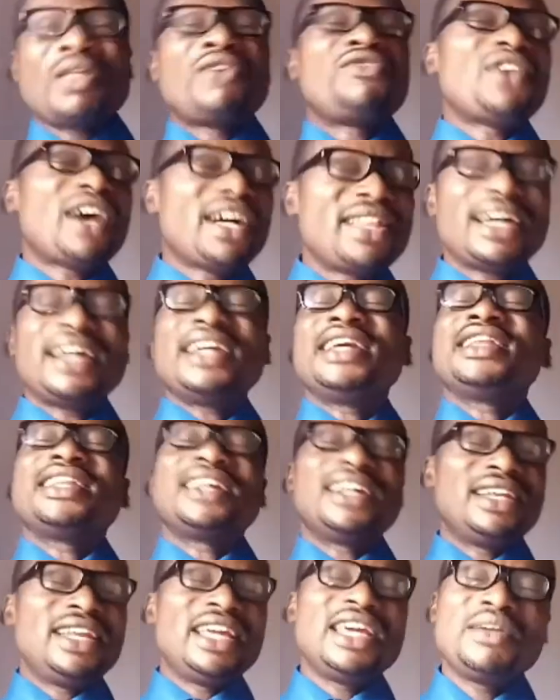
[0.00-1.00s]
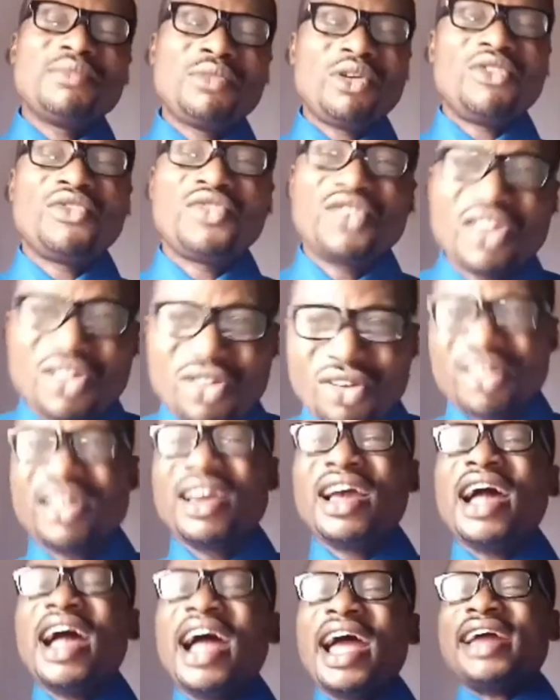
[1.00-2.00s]
Father, in the name of Jesus,
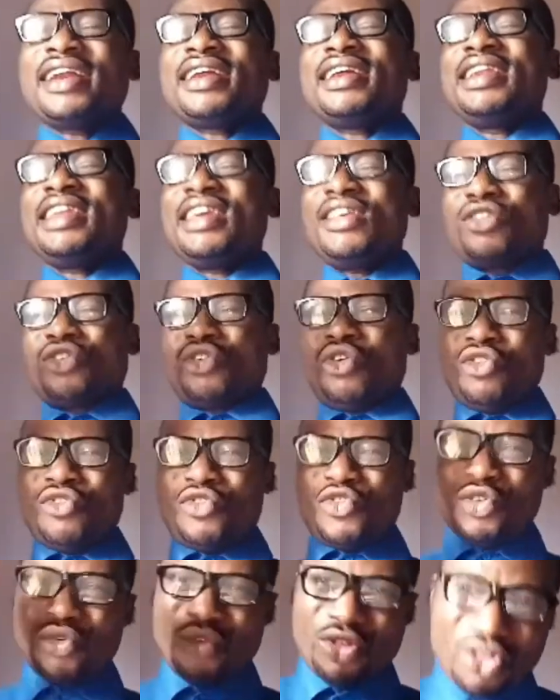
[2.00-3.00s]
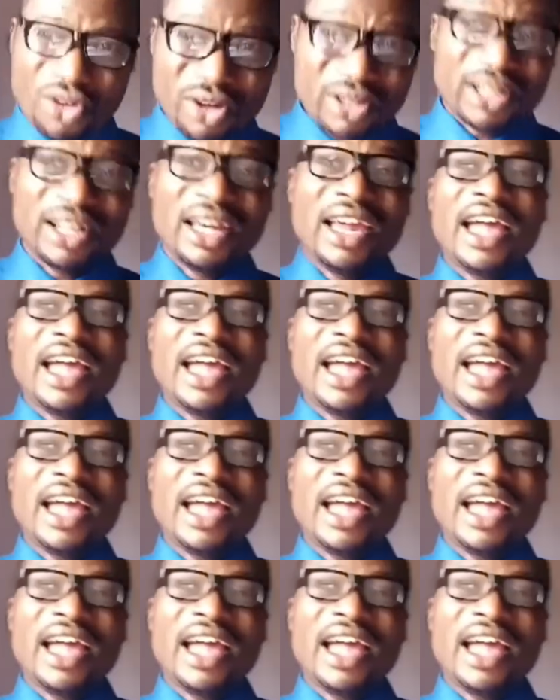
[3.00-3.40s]
I release confusion